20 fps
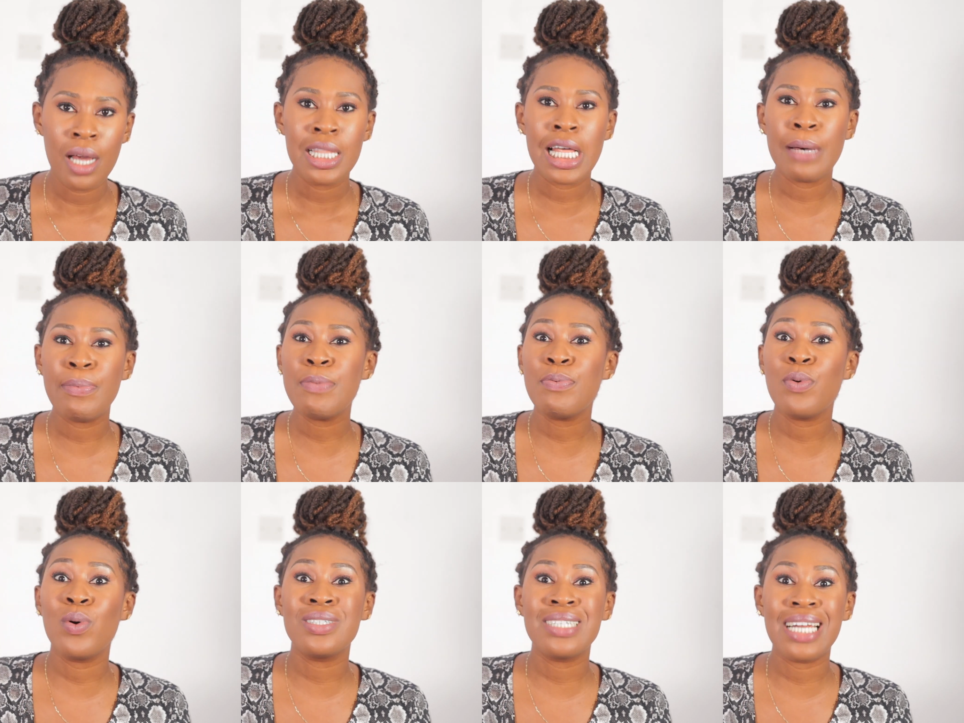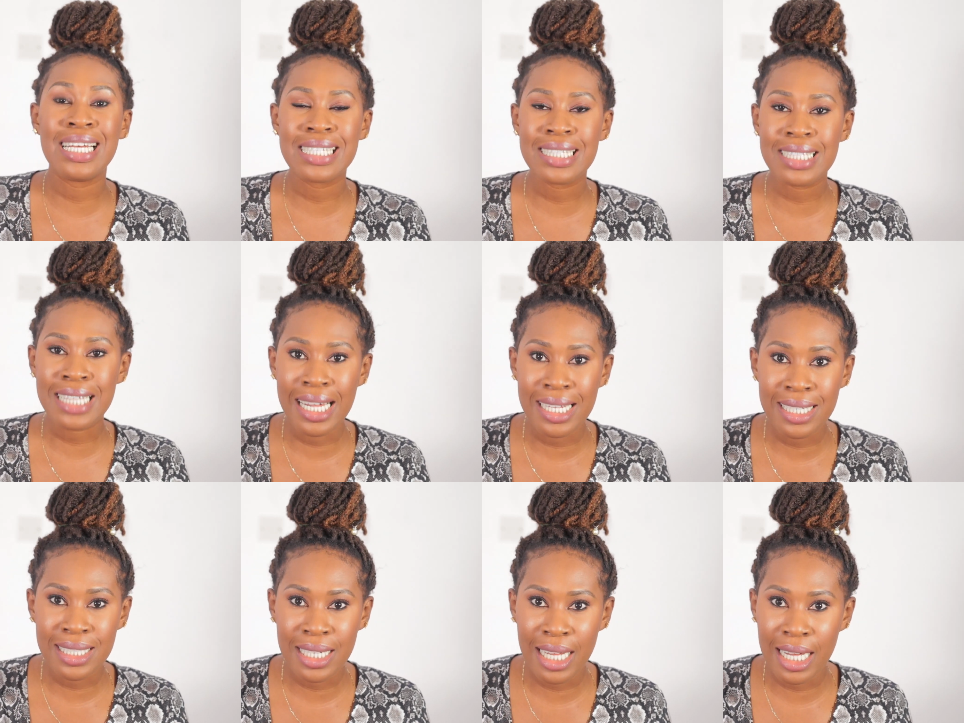that people
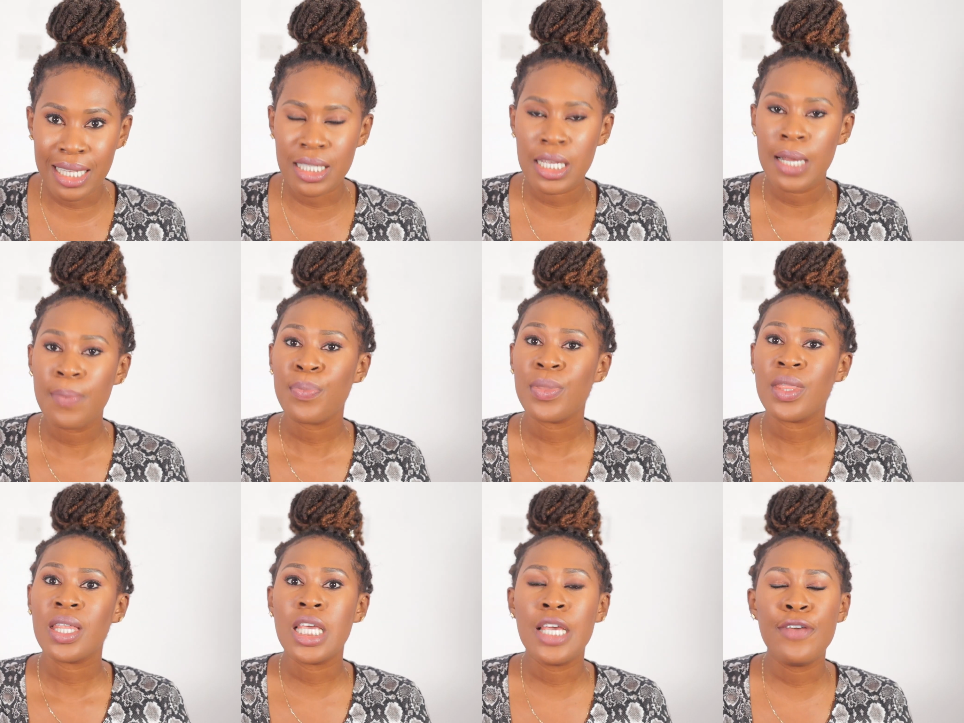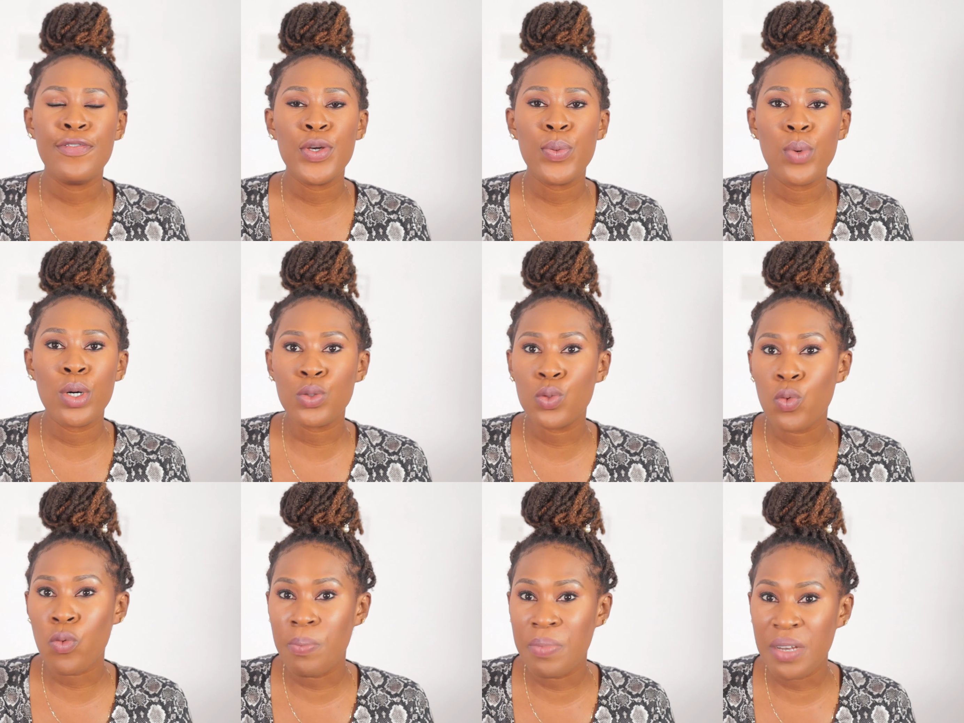understand that if we
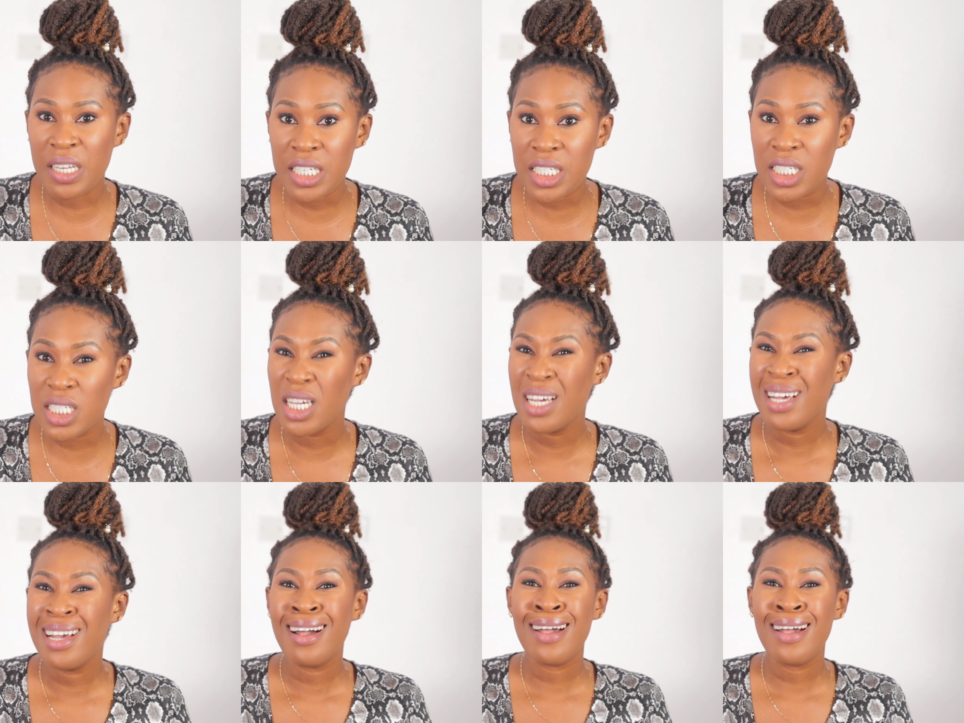want to bleach,